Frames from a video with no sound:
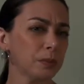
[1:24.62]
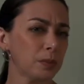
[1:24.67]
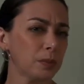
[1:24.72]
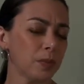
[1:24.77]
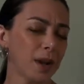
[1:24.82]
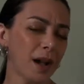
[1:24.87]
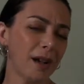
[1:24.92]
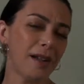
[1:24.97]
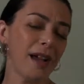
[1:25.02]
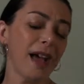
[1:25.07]

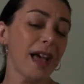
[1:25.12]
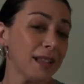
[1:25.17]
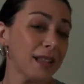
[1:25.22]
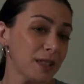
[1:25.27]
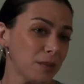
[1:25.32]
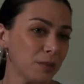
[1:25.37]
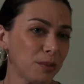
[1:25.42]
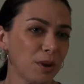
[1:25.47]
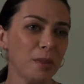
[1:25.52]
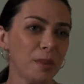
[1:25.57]
Well, as
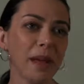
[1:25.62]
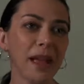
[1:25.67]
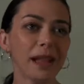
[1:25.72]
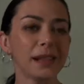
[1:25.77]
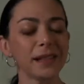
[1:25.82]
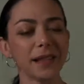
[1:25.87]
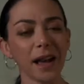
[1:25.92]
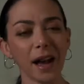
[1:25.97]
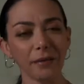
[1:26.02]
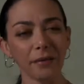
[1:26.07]
a
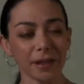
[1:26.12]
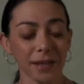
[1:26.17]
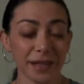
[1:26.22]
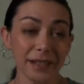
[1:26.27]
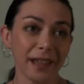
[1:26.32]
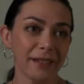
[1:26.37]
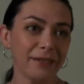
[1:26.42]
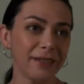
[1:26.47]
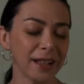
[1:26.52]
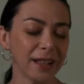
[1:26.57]
romance novelist,
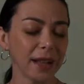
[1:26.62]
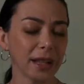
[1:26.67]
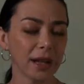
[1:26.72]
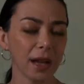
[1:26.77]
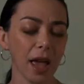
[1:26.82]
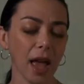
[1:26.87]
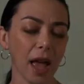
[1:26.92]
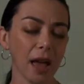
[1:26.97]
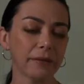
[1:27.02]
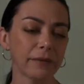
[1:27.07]
I feel like
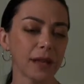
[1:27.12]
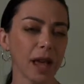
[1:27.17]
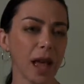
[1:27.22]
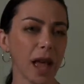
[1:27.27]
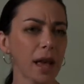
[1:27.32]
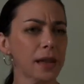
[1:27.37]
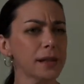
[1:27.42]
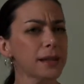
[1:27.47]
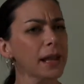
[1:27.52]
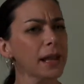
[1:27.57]
I have to
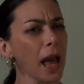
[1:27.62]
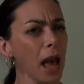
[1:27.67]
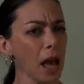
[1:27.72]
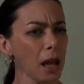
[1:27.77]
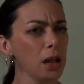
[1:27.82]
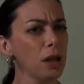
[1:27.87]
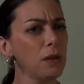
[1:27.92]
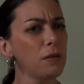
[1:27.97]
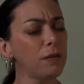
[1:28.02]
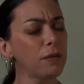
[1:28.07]
ask, how
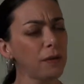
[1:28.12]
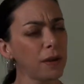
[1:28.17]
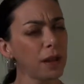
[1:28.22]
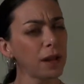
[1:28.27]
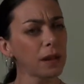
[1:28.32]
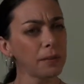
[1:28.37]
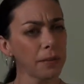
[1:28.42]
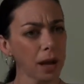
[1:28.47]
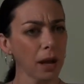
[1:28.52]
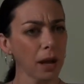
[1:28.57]
do you
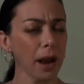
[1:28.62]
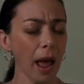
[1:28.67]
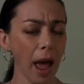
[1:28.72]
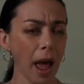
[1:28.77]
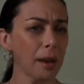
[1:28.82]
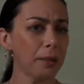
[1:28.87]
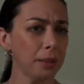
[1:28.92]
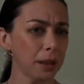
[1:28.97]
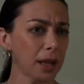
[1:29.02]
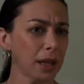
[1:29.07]
feel about
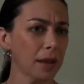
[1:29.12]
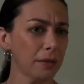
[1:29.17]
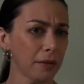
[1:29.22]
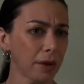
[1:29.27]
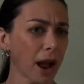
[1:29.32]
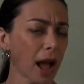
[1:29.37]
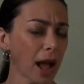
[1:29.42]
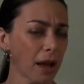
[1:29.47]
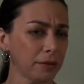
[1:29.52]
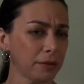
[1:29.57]
Happily Ever
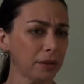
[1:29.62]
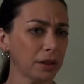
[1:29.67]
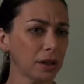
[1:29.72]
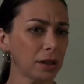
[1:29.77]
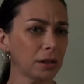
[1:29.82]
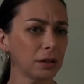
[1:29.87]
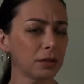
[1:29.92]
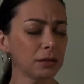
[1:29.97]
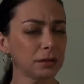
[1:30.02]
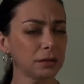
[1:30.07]

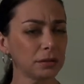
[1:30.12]
After?